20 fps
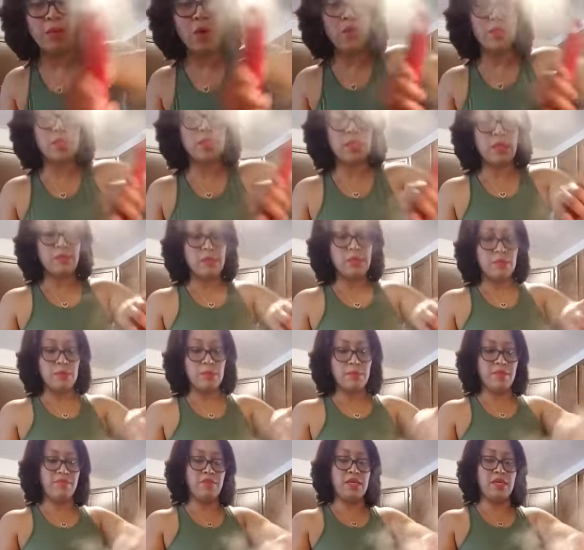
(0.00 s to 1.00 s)
always comes up in
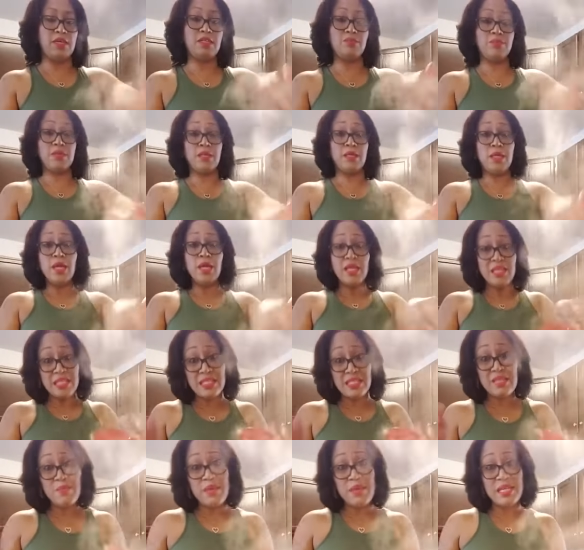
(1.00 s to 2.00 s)
my face, but this
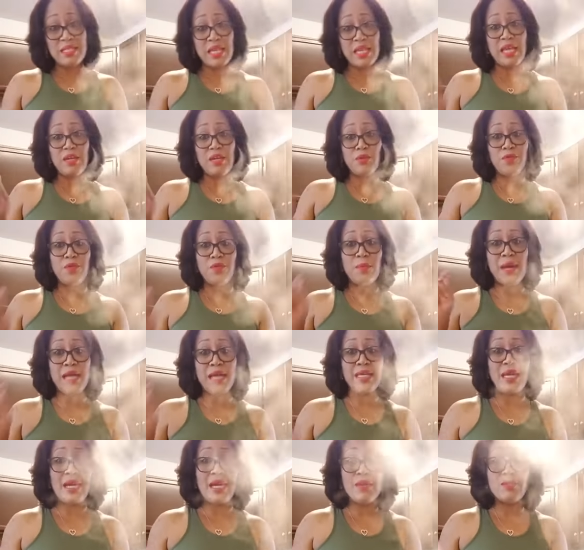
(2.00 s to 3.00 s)
is the best angle for my
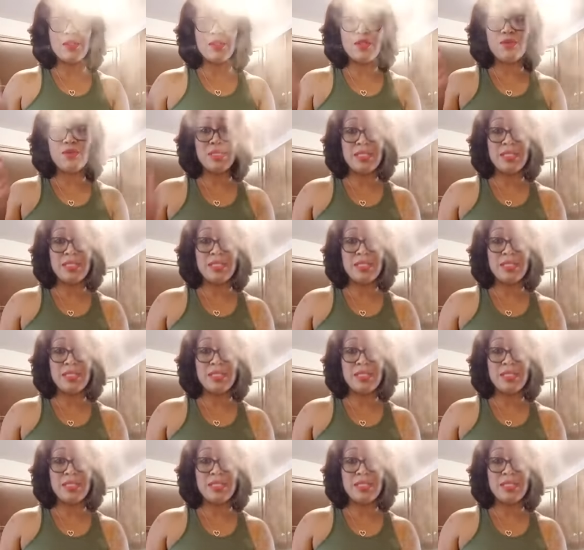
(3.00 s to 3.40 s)
camera so you can